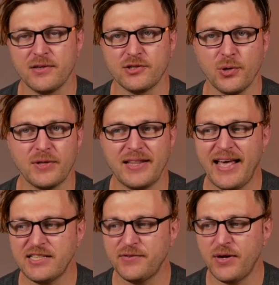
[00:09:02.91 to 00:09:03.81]
So in the
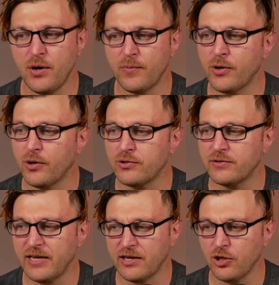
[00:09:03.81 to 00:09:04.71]
next video, we're going
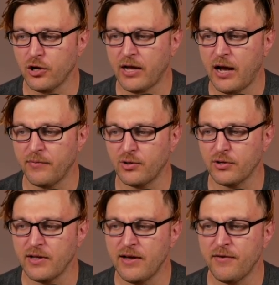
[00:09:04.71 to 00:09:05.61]
to take a look how we
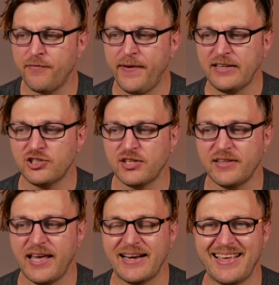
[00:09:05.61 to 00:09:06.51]
could fetch the
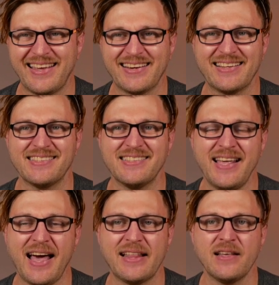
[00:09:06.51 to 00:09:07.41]
data here
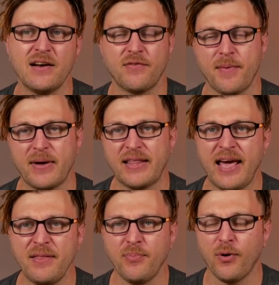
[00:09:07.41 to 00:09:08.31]
instead from an
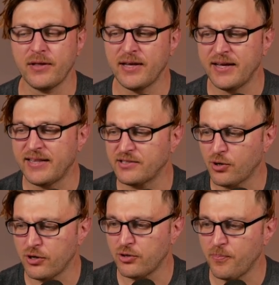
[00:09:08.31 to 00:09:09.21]
endpoint that's
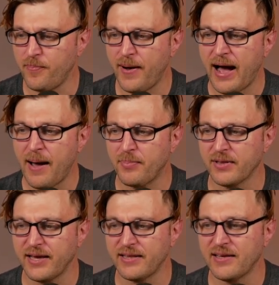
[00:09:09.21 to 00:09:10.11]
going to
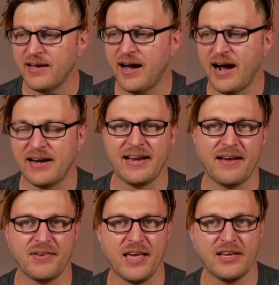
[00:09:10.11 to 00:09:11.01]
populate our
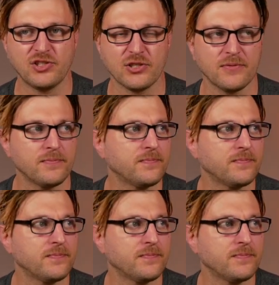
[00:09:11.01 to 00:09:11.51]
navigation.